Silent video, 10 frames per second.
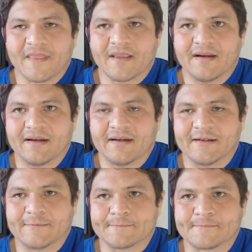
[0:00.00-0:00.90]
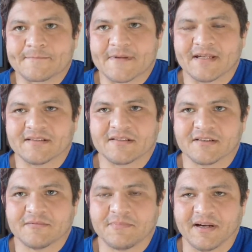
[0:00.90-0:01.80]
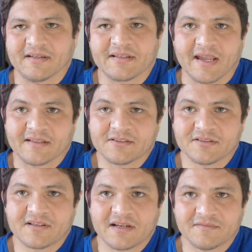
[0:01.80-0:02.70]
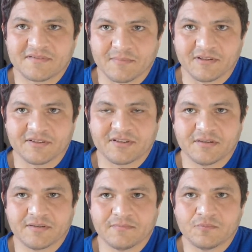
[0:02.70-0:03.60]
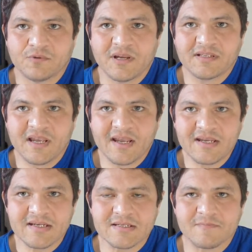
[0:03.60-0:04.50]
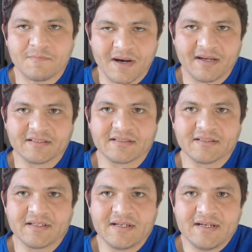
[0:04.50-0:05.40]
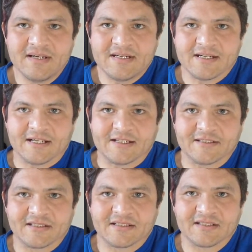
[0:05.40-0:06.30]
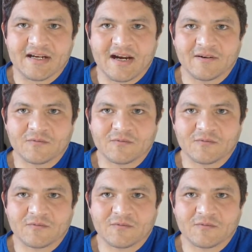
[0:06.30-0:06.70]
and so, but yeah, so it's kind of similar to Muay Thai, but they're not